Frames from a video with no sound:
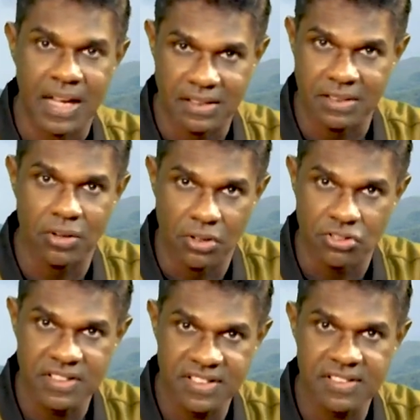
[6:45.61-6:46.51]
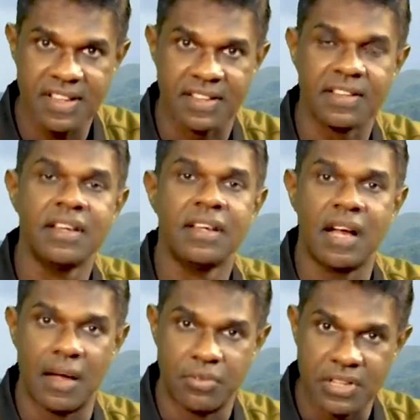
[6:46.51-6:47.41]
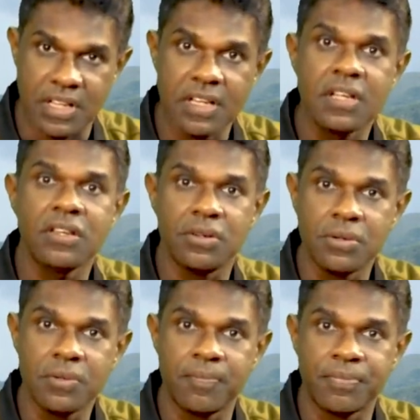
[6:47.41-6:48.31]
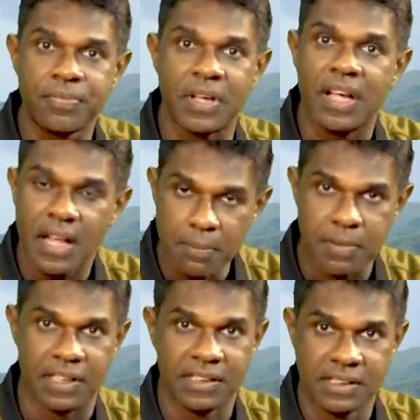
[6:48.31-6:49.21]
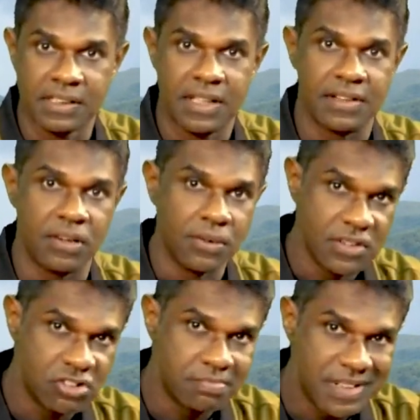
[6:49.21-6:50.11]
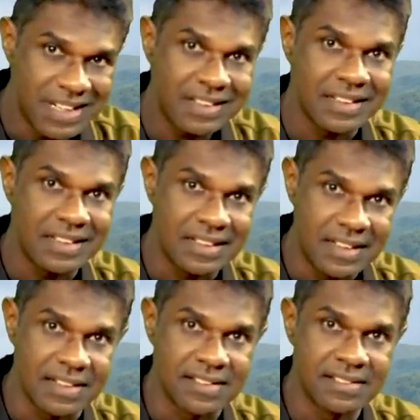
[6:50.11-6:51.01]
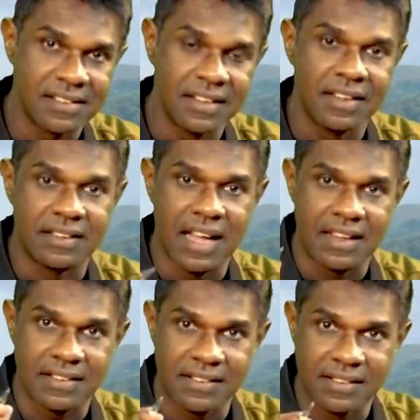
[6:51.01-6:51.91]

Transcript: As the Lord Jesus said, "I'm sending you a helper," the Holy Spirit in us that